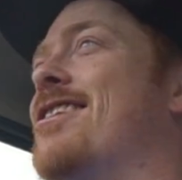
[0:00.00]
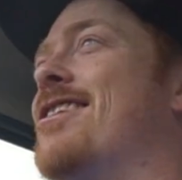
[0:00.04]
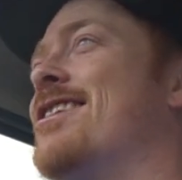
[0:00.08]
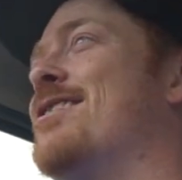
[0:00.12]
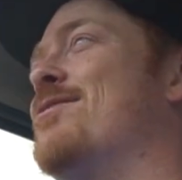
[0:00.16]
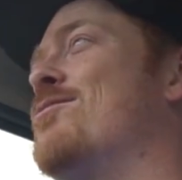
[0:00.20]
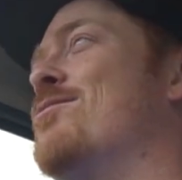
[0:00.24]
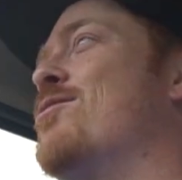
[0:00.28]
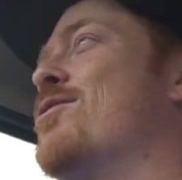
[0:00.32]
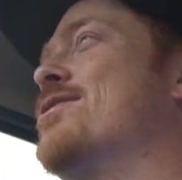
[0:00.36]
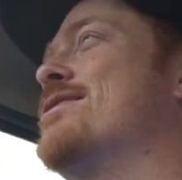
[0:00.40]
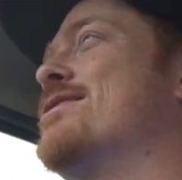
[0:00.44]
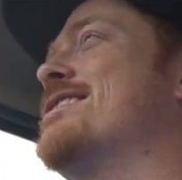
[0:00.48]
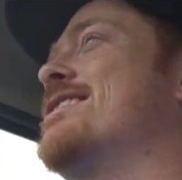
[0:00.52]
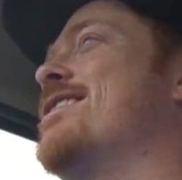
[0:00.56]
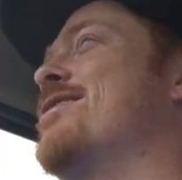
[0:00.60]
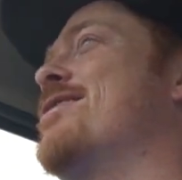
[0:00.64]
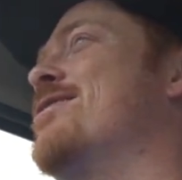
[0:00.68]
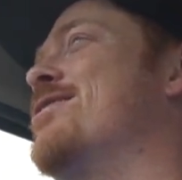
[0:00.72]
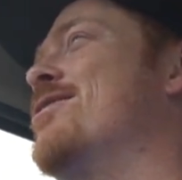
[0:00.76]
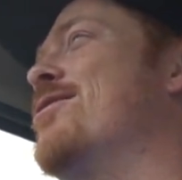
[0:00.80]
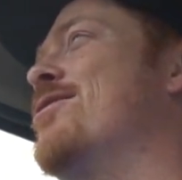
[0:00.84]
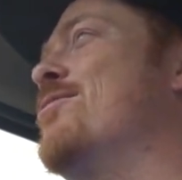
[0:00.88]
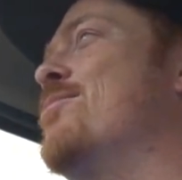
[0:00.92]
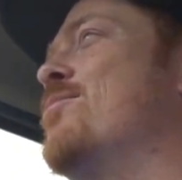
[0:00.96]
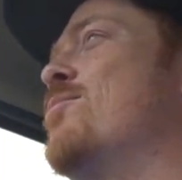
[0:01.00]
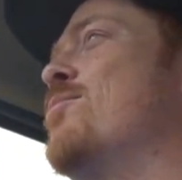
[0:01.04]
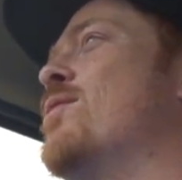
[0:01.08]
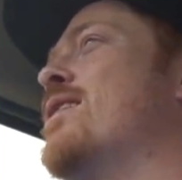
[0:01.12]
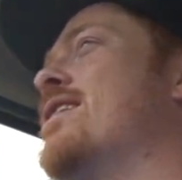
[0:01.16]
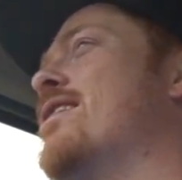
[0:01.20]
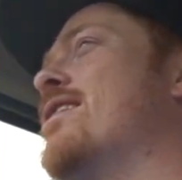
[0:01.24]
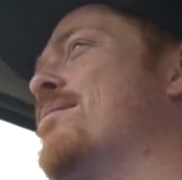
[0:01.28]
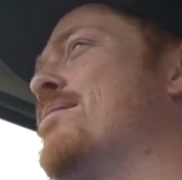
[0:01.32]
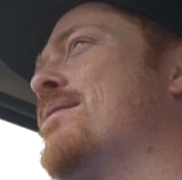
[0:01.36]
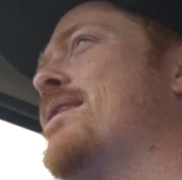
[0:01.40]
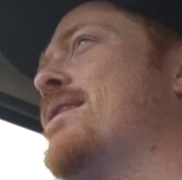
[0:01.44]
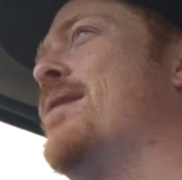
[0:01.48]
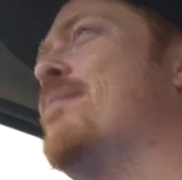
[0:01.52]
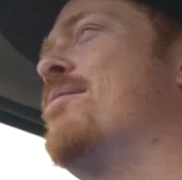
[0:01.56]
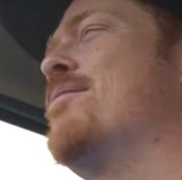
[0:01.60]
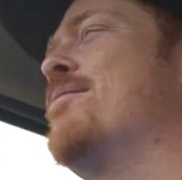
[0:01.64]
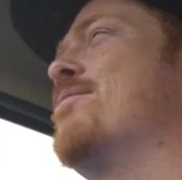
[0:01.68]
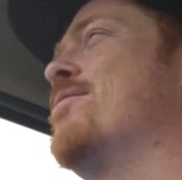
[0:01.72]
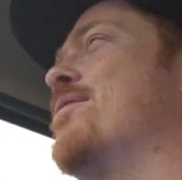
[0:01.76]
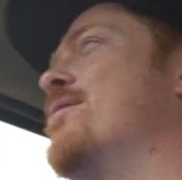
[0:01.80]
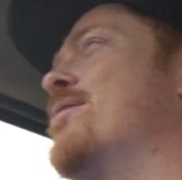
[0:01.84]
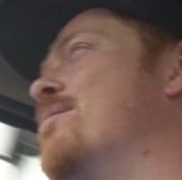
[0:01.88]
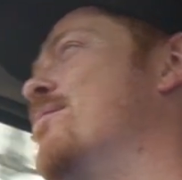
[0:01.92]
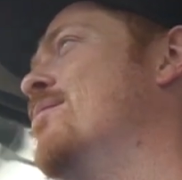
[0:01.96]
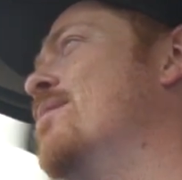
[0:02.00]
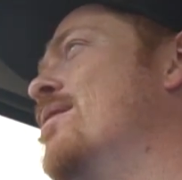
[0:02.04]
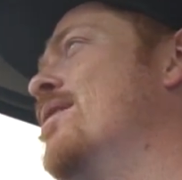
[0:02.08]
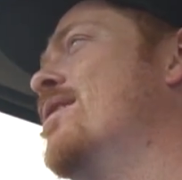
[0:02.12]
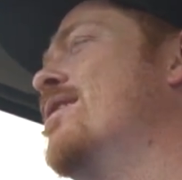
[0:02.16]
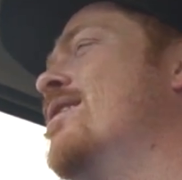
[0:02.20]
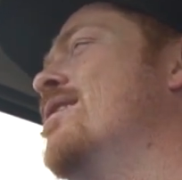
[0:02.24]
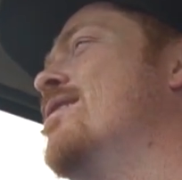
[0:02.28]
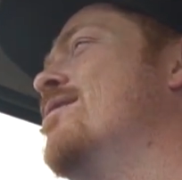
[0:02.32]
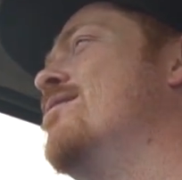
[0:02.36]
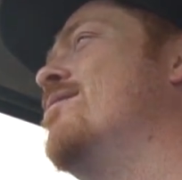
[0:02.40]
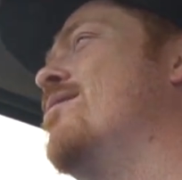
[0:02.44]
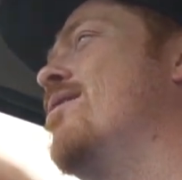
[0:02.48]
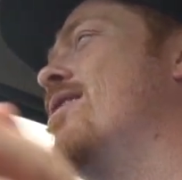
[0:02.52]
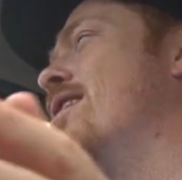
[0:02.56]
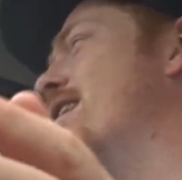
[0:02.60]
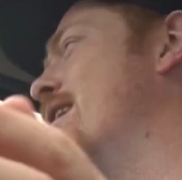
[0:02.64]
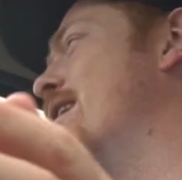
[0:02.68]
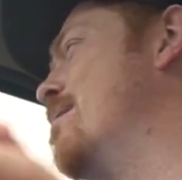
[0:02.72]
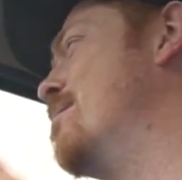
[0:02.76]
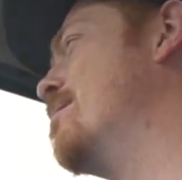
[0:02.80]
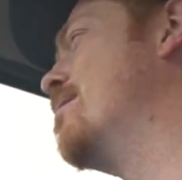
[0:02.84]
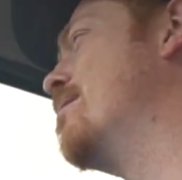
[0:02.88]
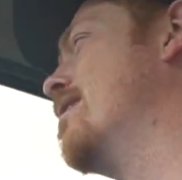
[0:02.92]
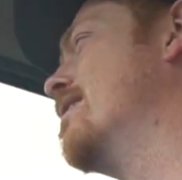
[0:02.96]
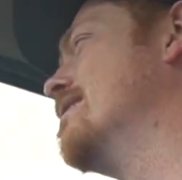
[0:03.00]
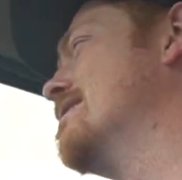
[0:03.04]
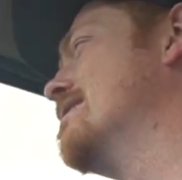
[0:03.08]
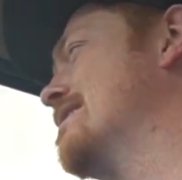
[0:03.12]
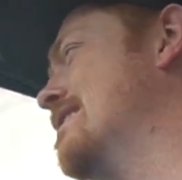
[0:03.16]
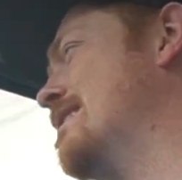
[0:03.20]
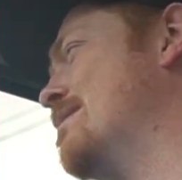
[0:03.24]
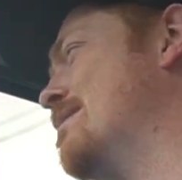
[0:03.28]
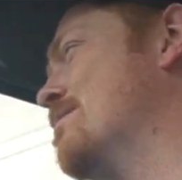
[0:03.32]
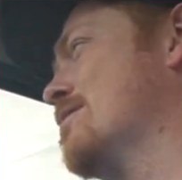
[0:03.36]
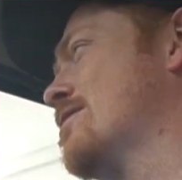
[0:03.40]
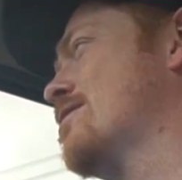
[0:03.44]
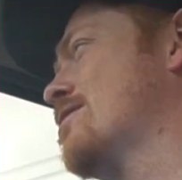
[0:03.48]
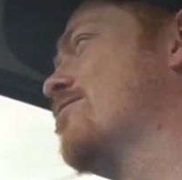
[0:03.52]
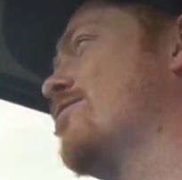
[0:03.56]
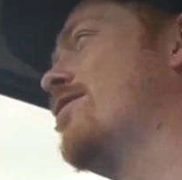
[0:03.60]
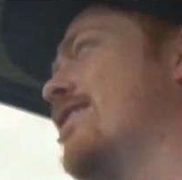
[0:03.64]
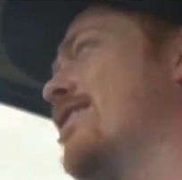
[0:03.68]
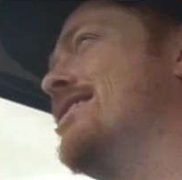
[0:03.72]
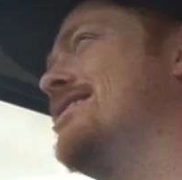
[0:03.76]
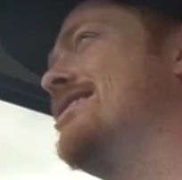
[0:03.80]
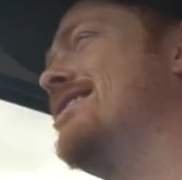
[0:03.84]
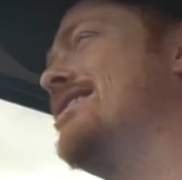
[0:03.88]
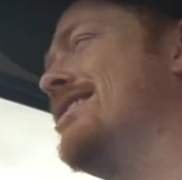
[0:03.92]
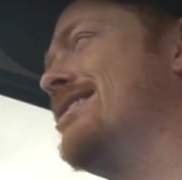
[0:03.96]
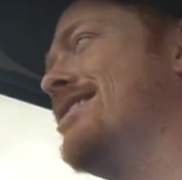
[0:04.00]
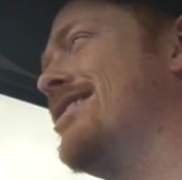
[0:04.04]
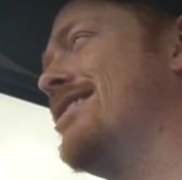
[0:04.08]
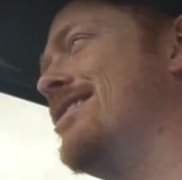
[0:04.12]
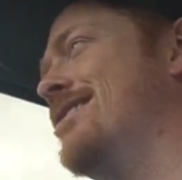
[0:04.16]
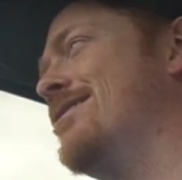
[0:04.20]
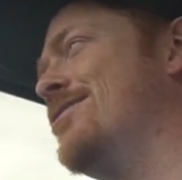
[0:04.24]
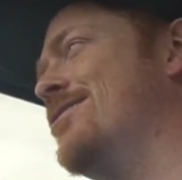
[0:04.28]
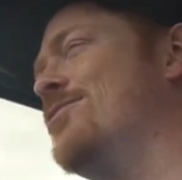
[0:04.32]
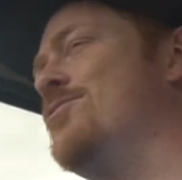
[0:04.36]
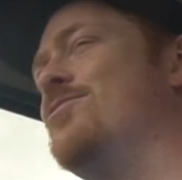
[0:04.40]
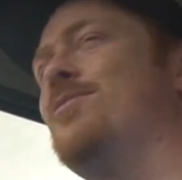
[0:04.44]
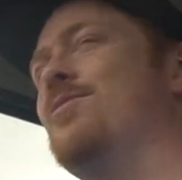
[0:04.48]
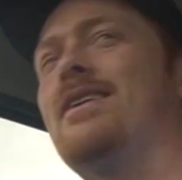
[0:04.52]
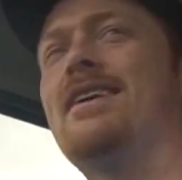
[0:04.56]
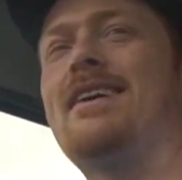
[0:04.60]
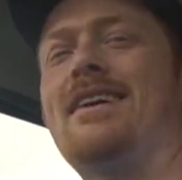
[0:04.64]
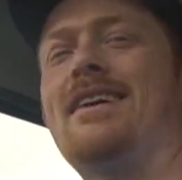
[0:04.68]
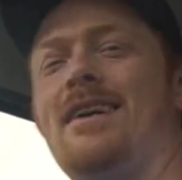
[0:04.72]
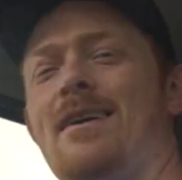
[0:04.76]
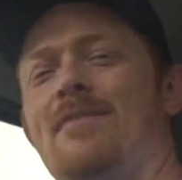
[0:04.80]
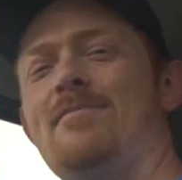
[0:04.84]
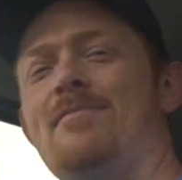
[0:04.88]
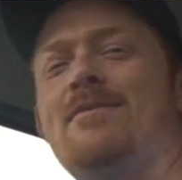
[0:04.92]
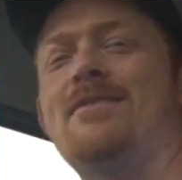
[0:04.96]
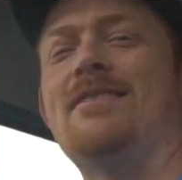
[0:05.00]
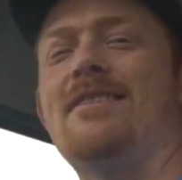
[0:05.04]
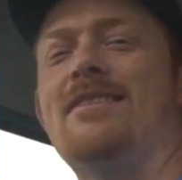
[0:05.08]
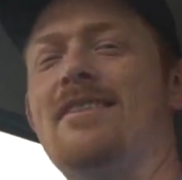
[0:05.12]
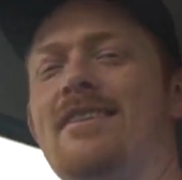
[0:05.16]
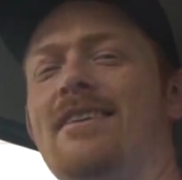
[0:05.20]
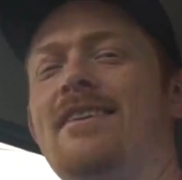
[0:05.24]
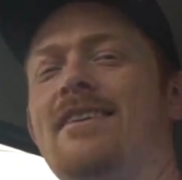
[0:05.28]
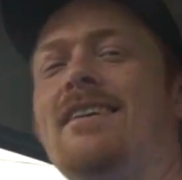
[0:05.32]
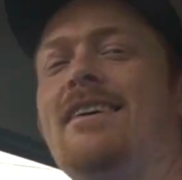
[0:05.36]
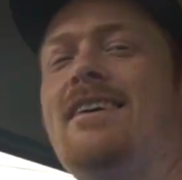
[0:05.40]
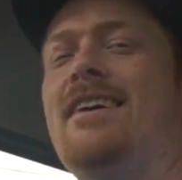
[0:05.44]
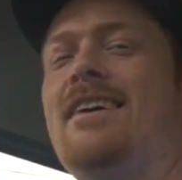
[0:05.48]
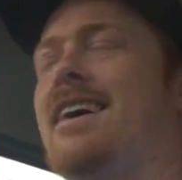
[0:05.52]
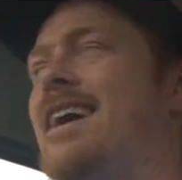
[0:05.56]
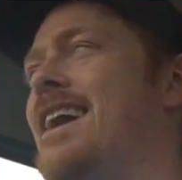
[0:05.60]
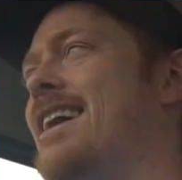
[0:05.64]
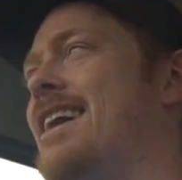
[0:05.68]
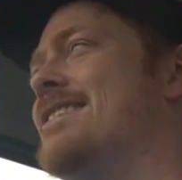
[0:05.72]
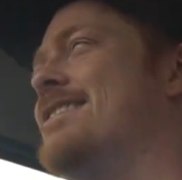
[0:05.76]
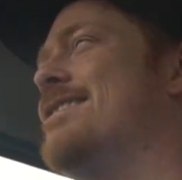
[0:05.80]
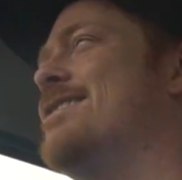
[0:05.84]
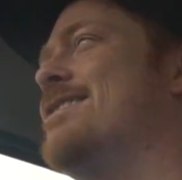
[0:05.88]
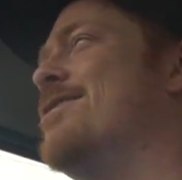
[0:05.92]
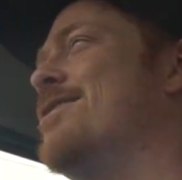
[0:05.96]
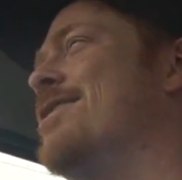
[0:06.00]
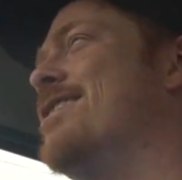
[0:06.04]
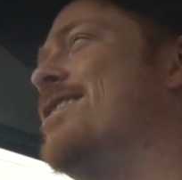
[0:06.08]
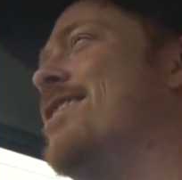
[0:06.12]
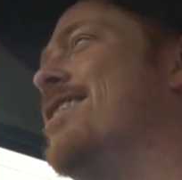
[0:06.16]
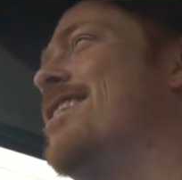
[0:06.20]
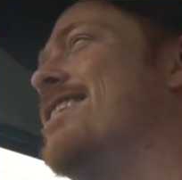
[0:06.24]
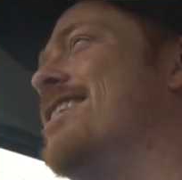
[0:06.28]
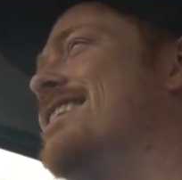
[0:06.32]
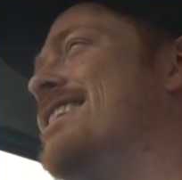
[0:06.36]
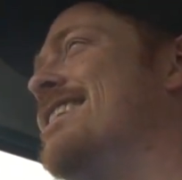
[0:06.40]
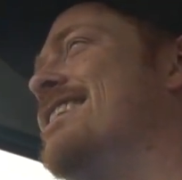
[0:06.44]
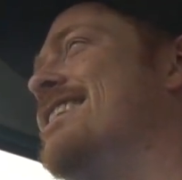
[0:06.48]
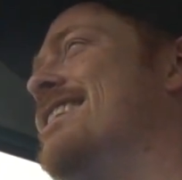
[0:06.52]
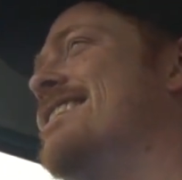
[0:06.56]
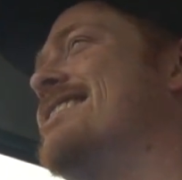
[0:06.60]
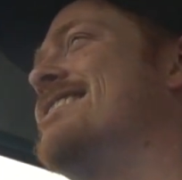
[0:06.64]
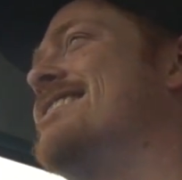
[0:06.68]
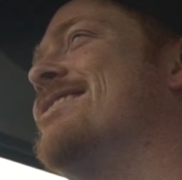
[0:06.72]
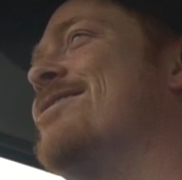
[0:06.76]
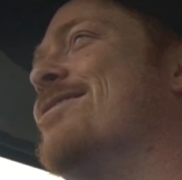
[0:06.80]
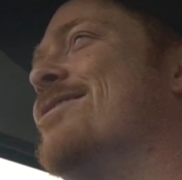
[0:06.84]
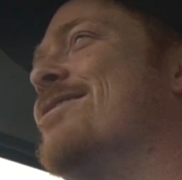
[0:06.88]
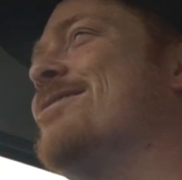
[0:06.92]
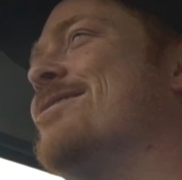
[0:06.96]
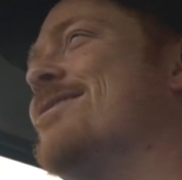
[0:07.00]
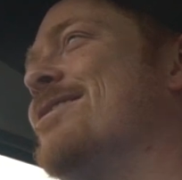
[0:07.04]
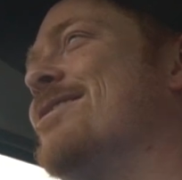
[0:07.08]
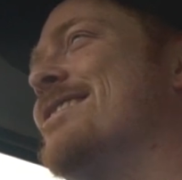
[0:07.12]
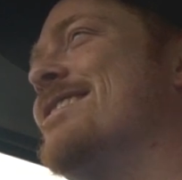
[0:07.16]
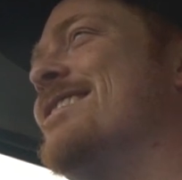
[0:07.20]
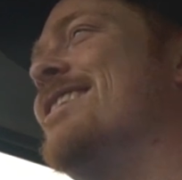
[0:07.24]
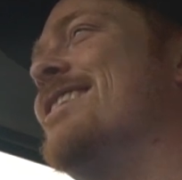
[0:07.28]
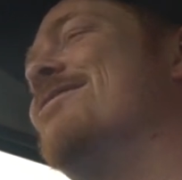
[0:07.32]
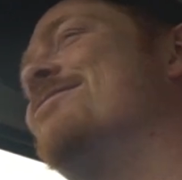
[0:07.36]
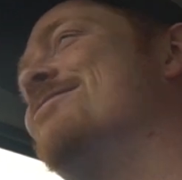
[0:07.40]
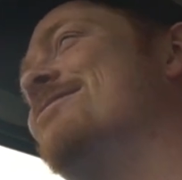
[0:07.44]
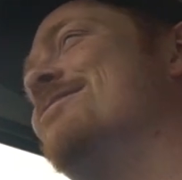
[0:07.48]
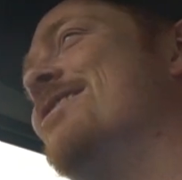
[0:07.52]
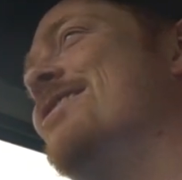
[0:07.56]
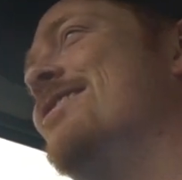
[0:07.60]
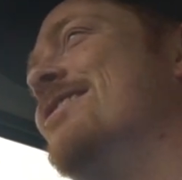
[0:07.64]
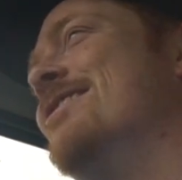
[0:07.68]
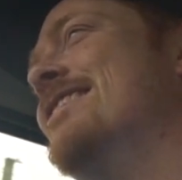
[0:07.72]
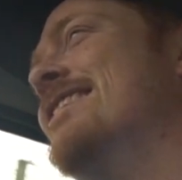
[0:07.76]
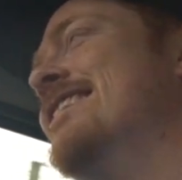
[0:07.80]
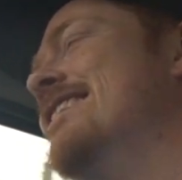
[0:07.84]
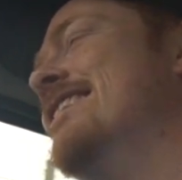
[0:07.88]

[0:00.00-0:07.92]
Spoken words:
kind of what's going on, where I'm coming from, why I might seem as crazy as I do when it comes to executing ideas and all that sort of stuff. So